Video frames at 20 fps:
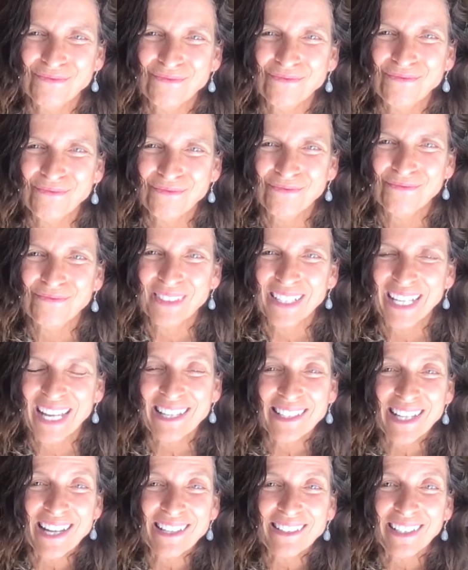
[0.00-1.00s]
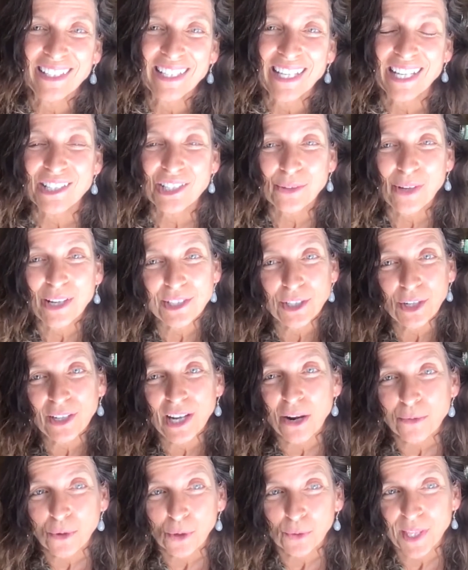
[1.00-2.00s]
Mm-hmm. Exactly. And so
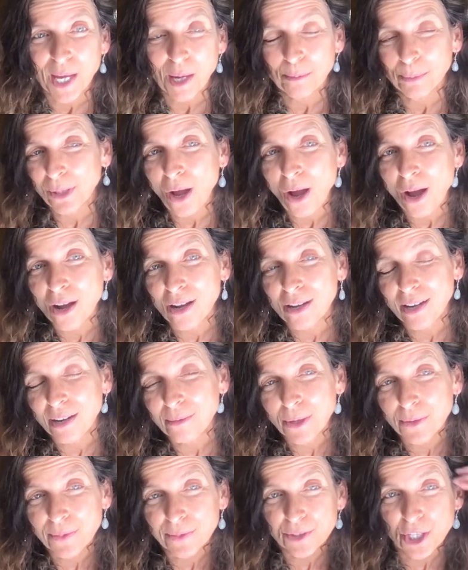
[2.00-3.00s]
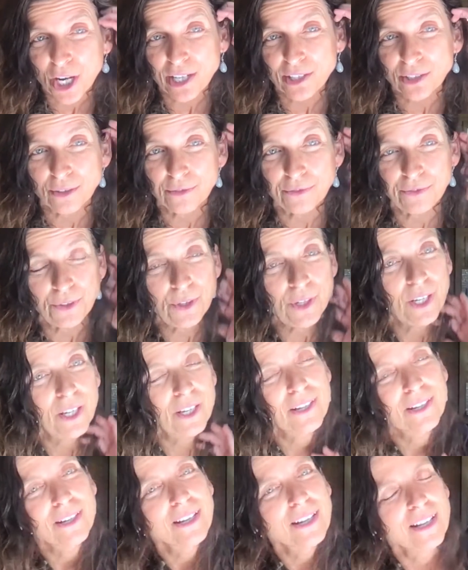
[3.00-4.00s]
I wrote that blog. I wrote Jacksonville Foodie,
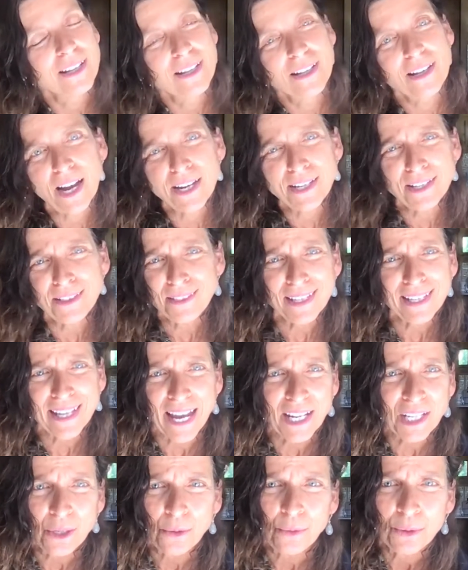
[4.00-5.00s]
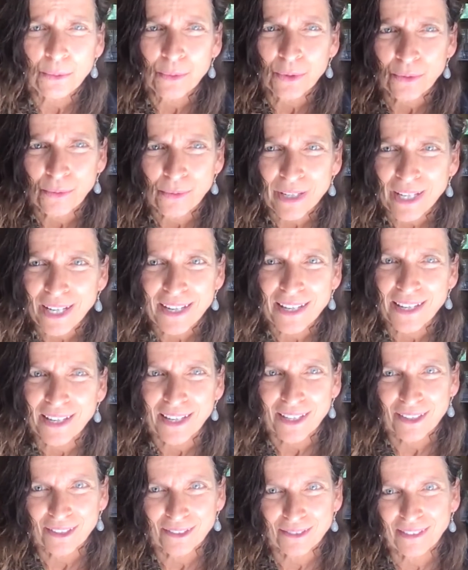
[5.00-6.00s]
and I didn't think anyone would read
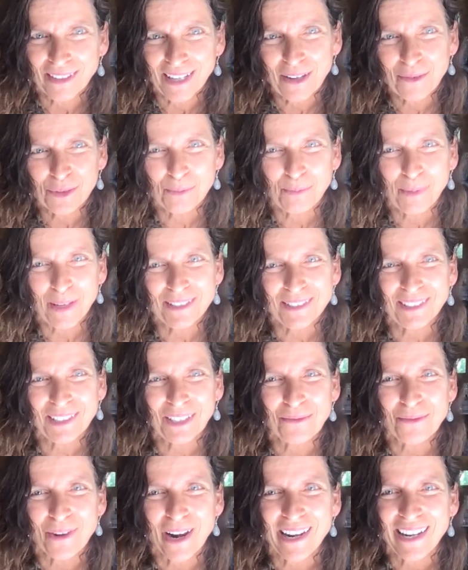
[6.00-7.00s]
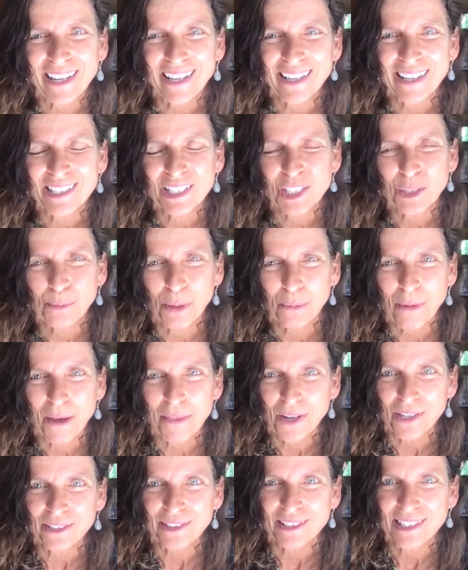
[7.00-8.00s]
it. I was basically writing it to put my
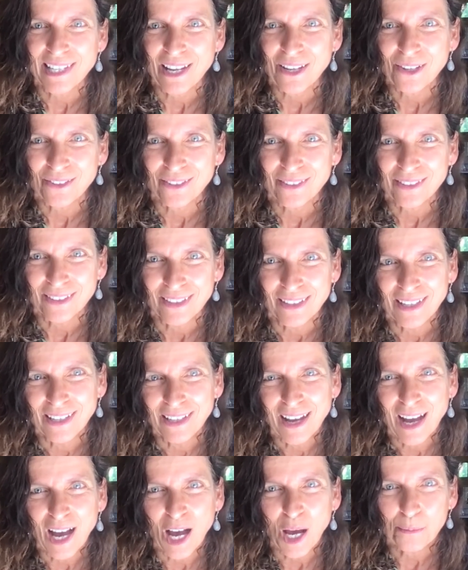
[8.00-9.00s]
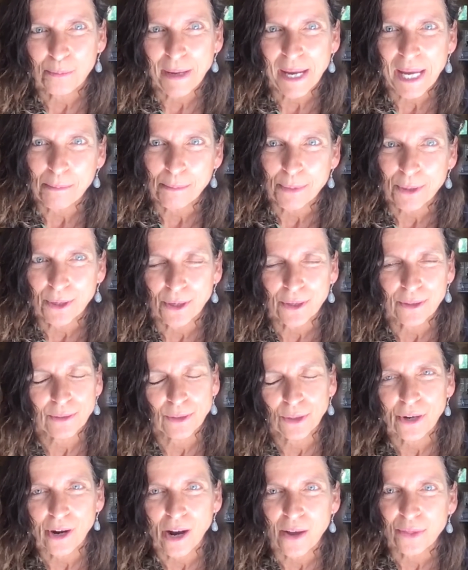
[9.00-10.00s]
thoughts down on
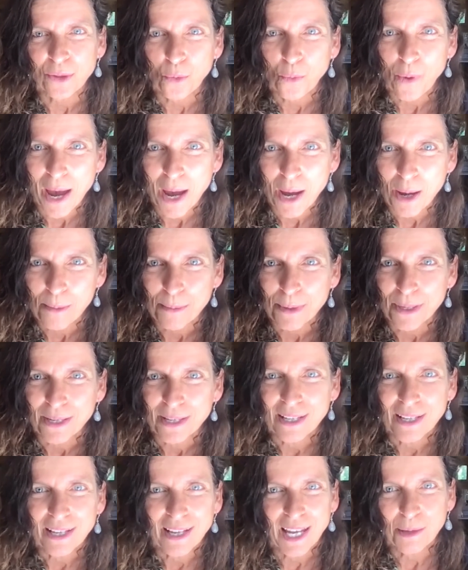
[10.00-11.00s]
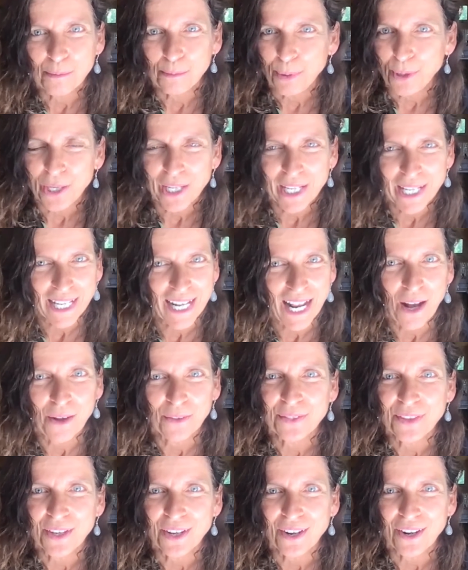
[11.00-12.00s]
paper or on the web and putting it
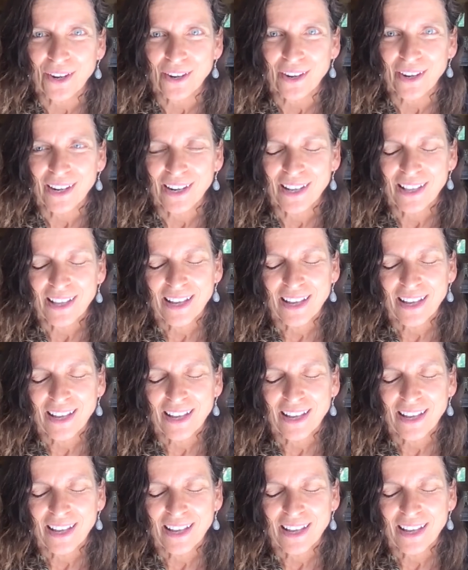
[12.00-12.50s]
out there.